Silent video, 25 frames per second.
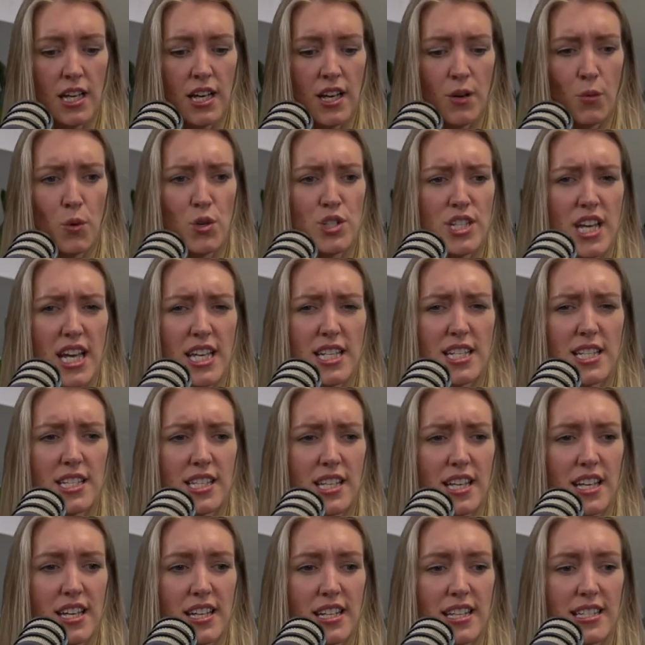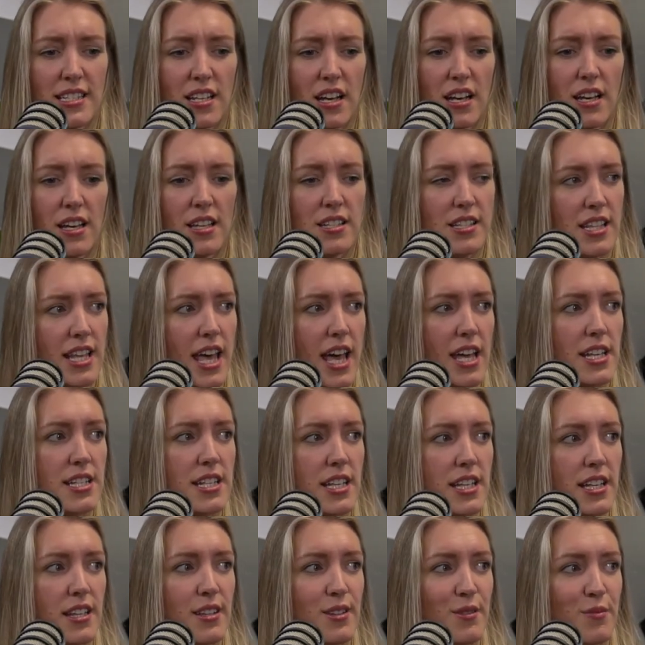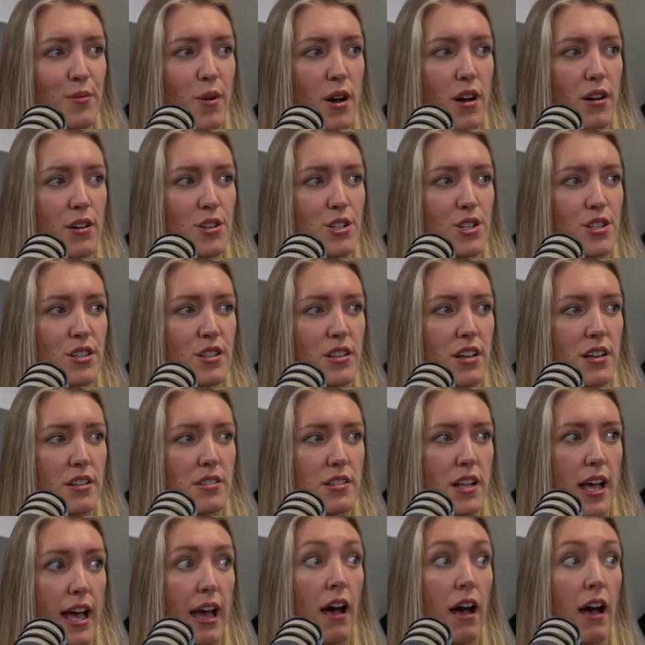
What date is it? And he's like, It's the 18th of March much. I was like,